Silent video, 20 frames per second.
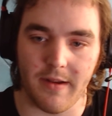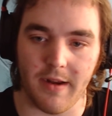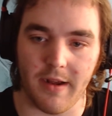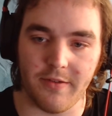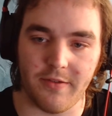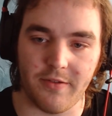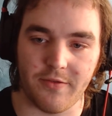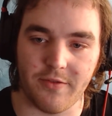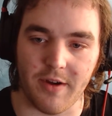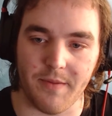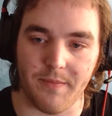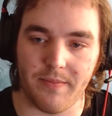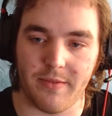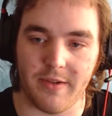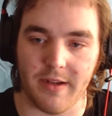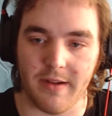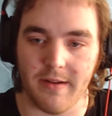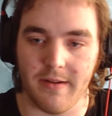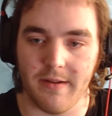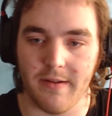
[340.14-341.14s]
strip
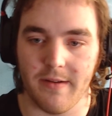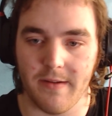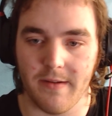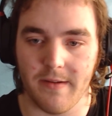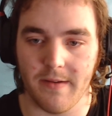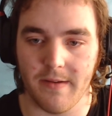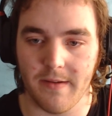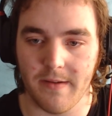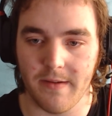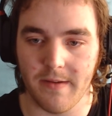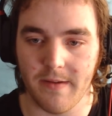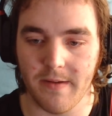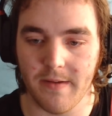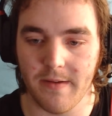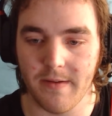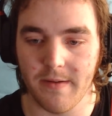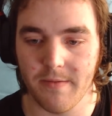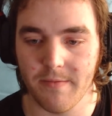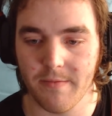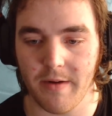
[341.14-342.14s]
to
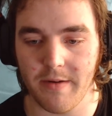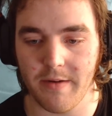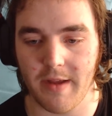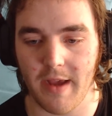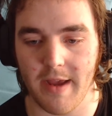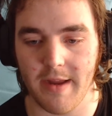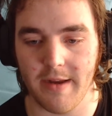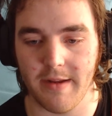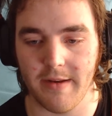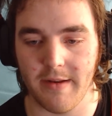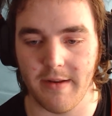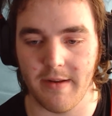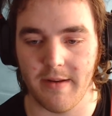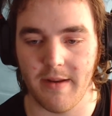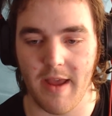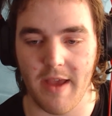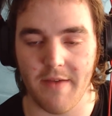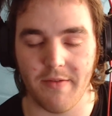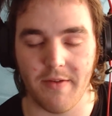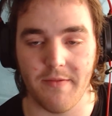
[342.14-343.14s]
rotate it and
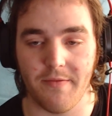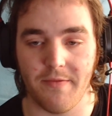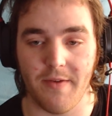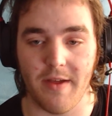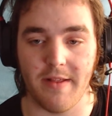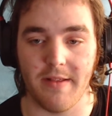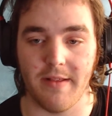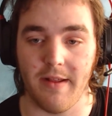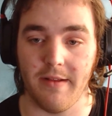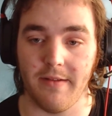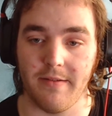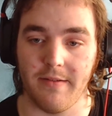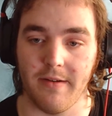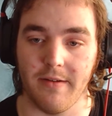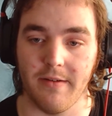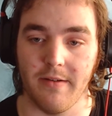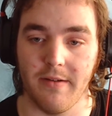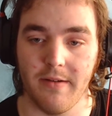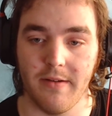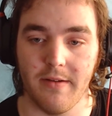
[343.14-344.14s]
have it fit in there
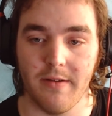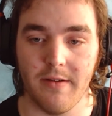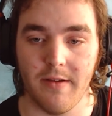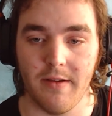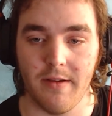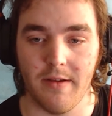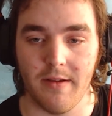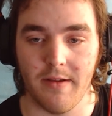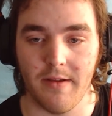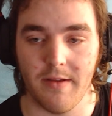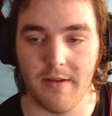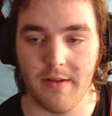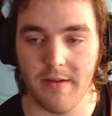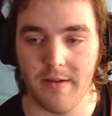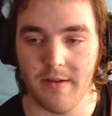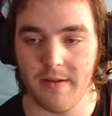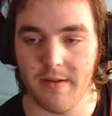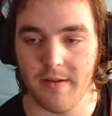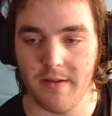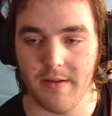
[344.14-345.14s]
still.
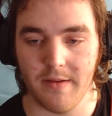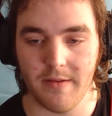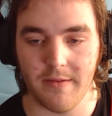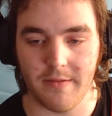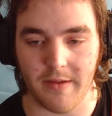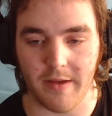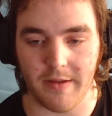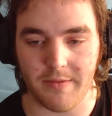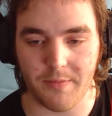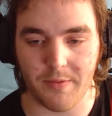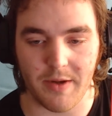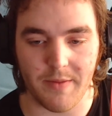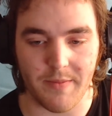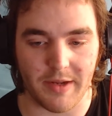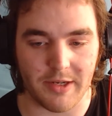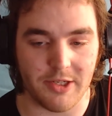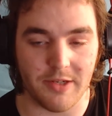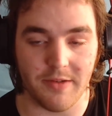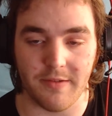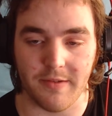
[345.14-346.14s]
So it's pretty
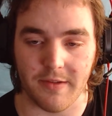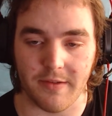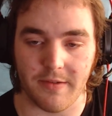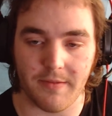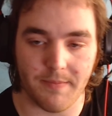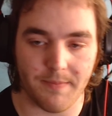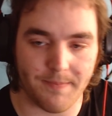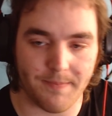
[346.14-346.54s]
much useless.